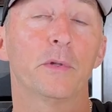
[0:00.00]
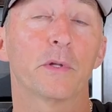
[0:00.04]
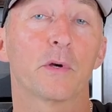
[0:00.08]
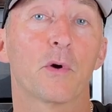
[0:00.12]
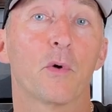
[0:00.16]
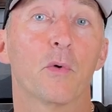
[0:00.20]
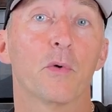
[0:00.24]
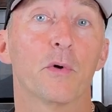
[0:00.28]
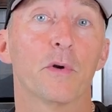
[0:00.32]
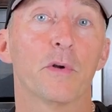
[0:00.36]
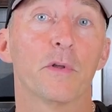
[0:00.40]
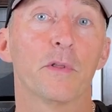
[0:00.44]
the
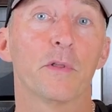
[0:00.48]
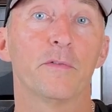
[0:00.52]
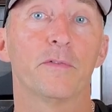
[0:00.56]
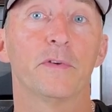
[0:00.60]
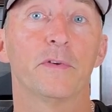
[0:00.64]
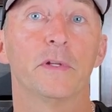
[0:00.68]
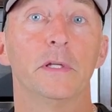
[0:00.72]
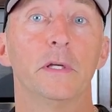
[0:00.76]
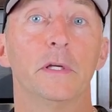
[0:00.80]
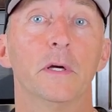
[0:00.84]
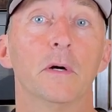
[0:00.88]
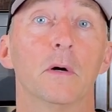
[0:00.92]
corner of the
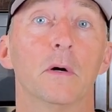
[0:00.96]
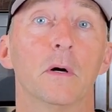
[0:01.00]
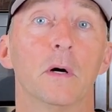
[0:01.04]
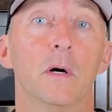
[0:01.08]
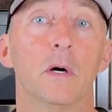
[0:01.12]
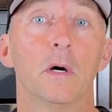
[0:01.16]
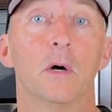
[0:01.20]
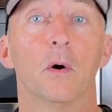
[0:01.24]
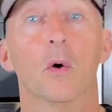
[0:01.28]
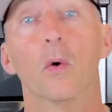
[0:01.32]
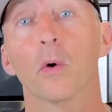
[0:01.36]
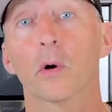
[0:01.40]
video,
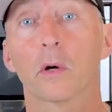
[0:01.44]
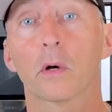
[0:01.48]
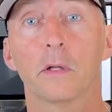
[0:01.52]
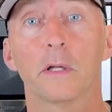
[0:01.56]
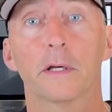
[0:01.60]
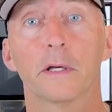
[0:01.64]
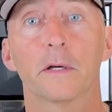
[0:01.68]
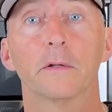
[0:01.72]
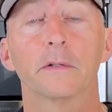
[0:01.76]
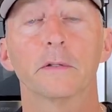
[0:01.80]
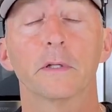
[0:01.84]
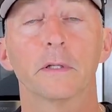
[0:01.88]
or
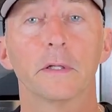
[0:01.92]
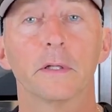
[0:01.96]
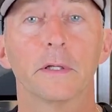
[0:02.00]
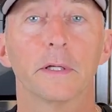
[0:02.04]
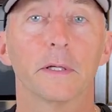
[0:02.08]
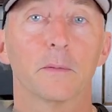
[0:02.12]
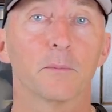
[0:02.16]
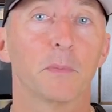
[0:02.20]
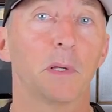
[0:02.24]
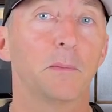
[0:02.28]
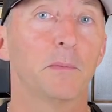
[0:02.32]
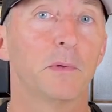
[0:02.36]
click on the
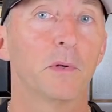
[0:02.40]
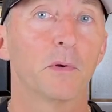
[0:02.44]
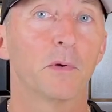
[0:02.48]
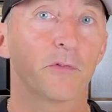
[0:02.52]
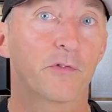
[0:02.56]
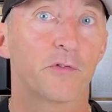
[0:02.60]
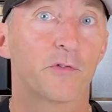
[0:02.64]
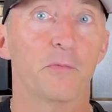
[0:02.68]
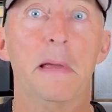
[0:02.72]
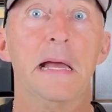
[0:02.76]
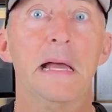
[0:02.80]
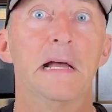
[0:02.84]
link, maybe
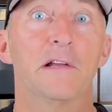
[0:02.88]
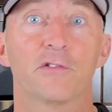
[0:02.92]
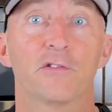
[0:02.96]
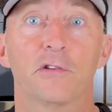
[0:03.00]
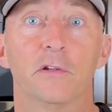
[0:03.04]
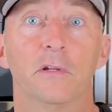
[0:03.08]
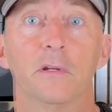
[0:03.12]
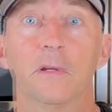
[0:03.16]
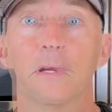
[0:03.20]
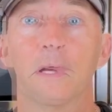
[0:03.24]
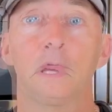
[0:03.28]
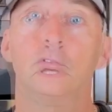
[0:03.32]
don't smash
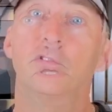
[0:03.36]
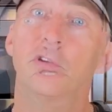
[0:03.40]
it.